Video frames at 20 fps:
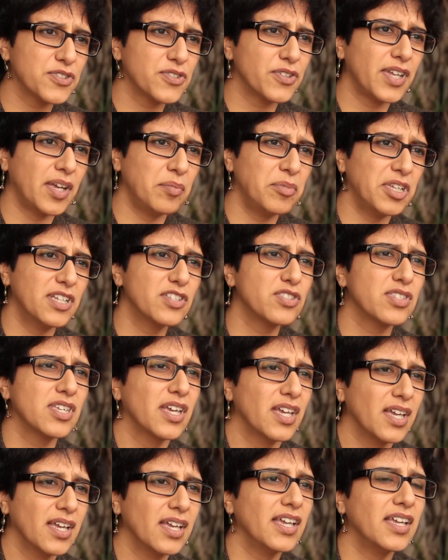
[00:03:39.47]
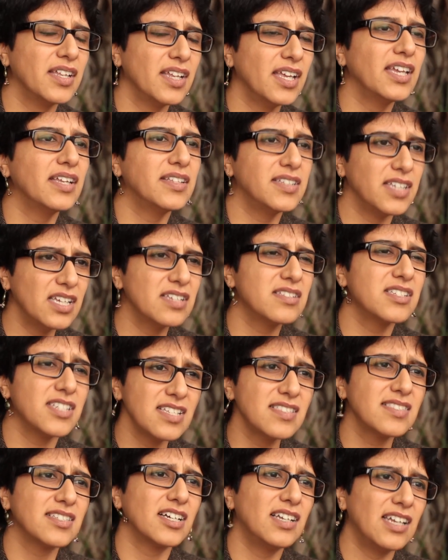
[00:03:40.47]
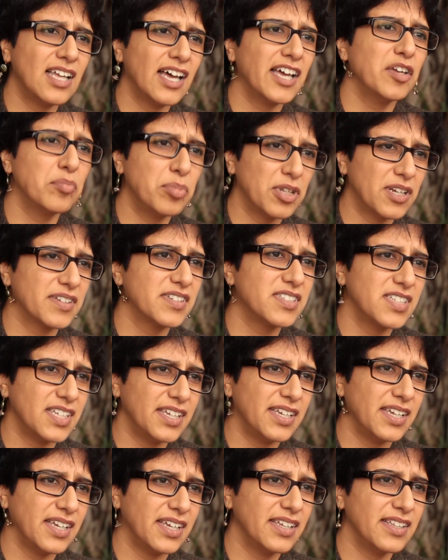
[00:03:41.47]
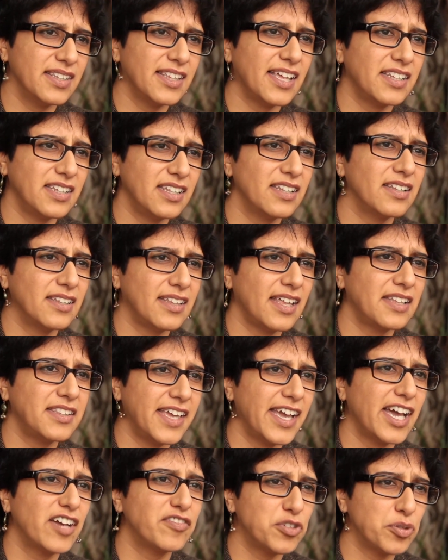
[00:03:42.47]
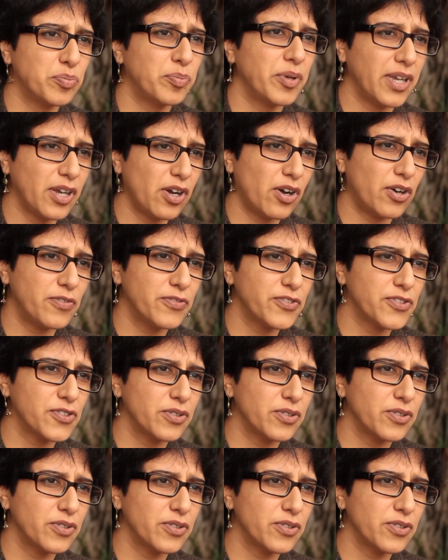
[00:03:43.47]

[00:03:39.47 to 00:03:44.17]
So I mean, it is a liability that they have to pay off.